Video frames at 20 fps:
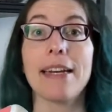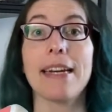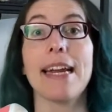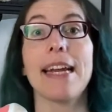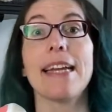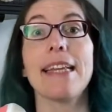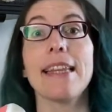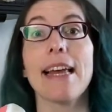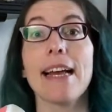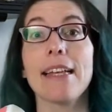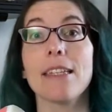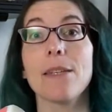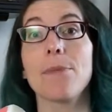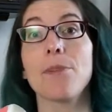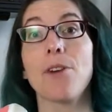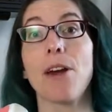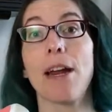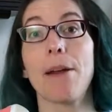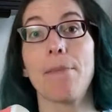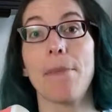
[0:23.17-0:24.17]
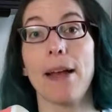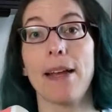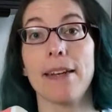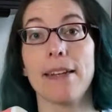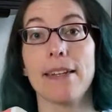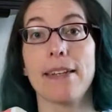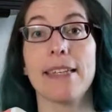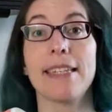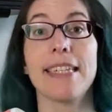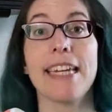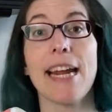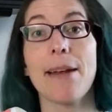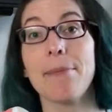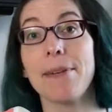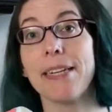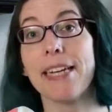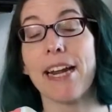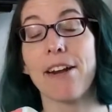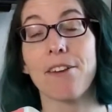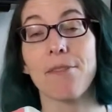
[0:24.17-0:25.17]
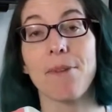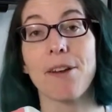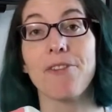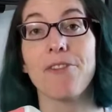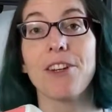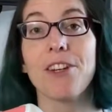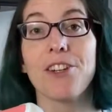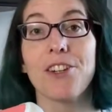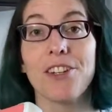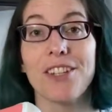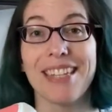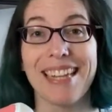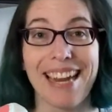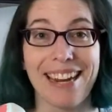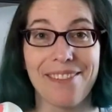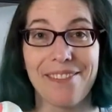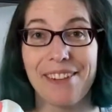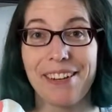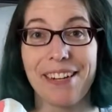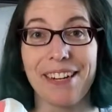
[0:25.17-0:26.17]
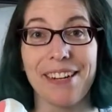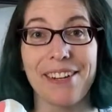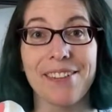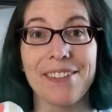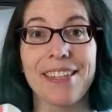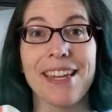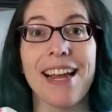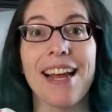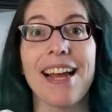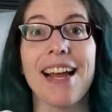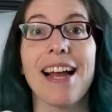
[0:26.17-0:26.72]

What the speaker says: and hit that subscribe button to stay up to date with my future skate videos.